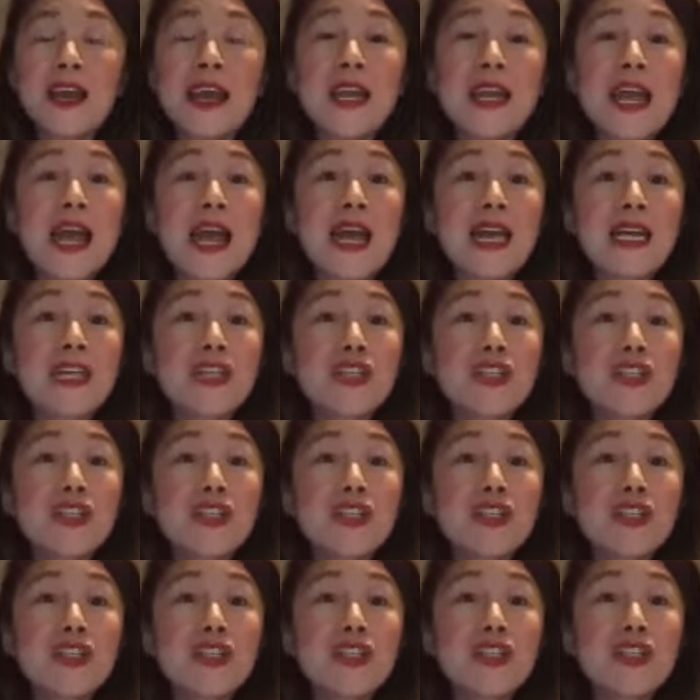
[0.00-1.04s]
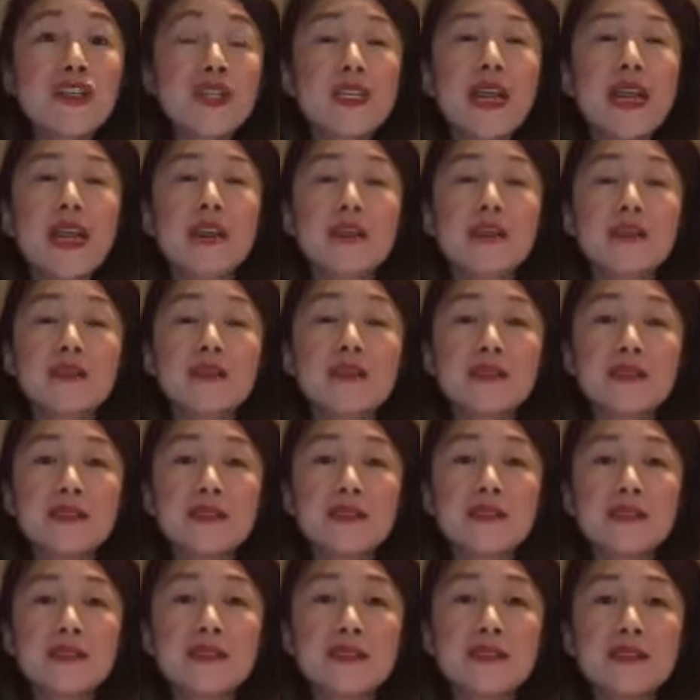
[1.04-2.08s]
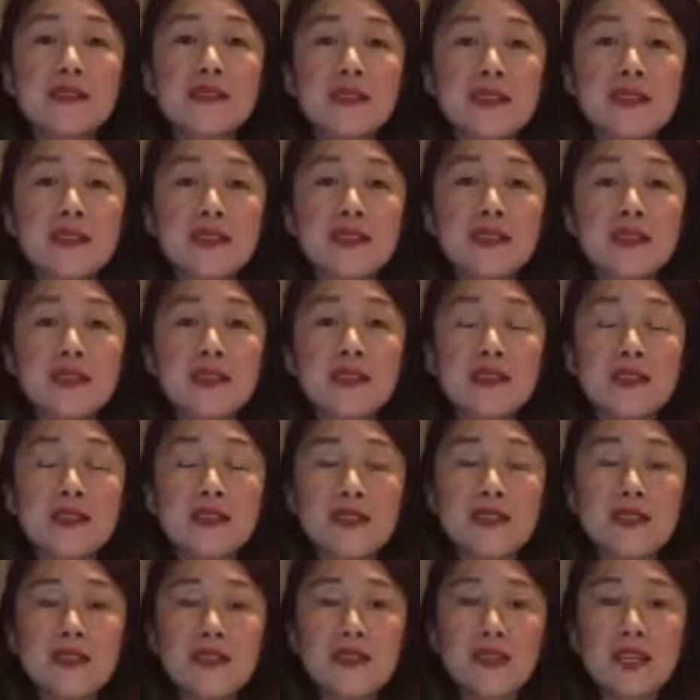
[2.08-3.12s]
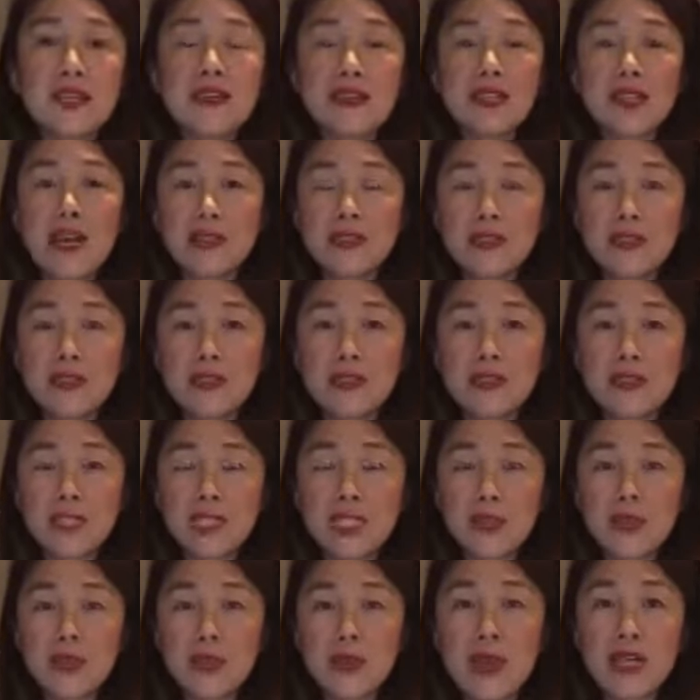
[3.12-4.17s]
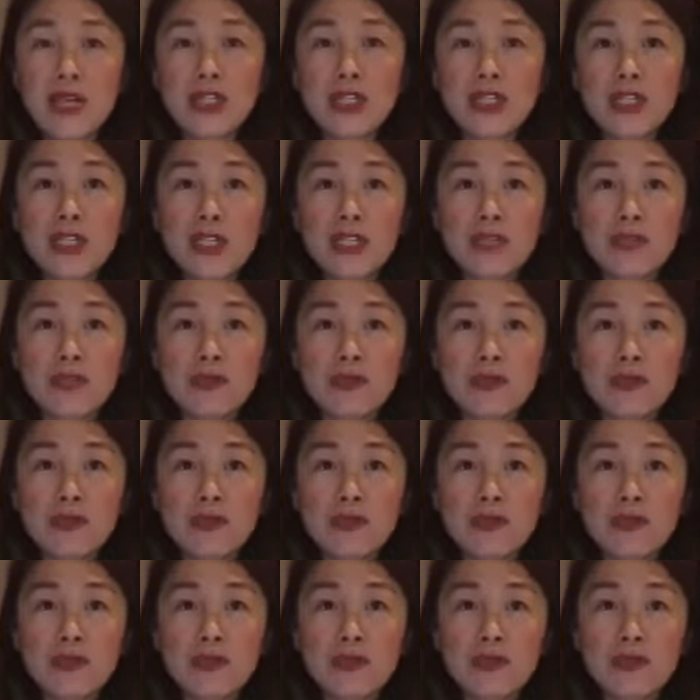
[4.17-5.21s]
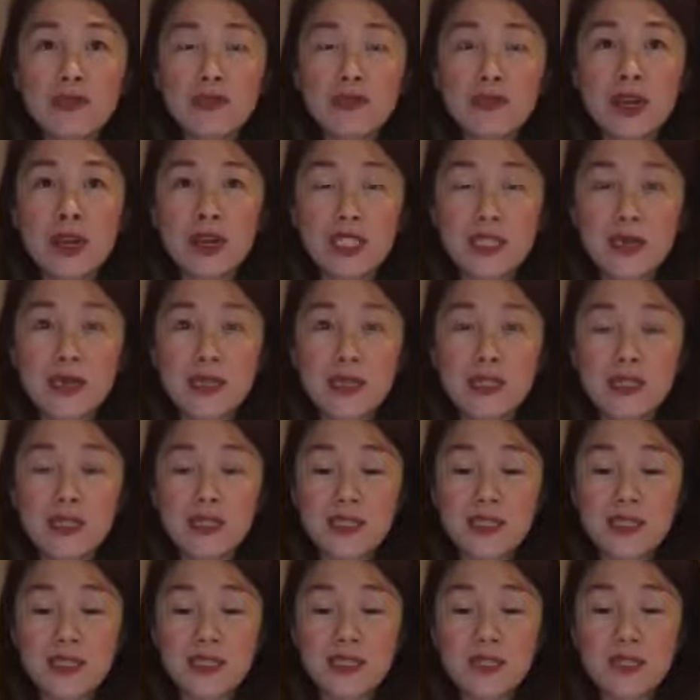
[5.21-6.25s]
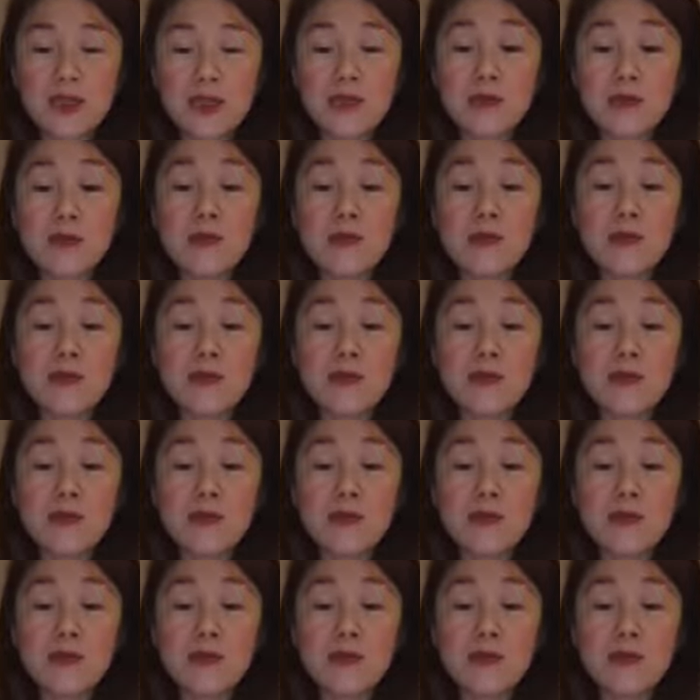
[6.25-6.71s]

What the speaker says: And as you inhale, can you start to feel this expansion from your heart space?